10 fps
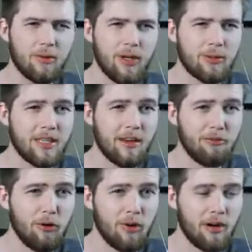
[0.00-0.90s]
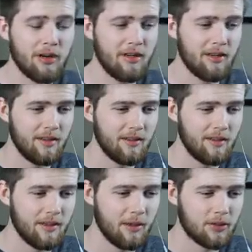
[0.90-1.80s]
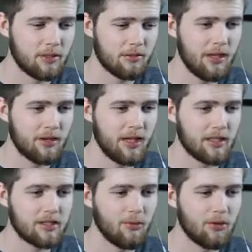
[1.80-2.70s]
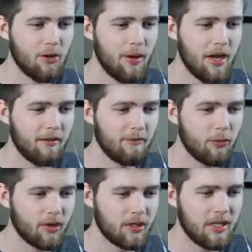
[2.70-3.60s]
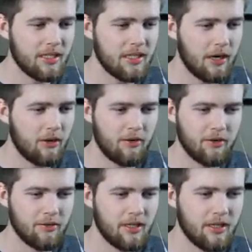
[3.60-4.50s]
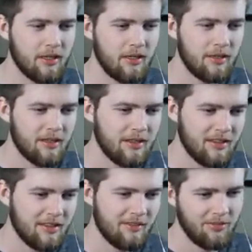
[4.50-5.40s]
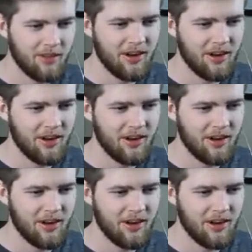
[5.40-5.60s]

that three or was that four? That was three. That was three? Okay, so we'll go back and forth. Nice error, dude. Oh, thanks, man.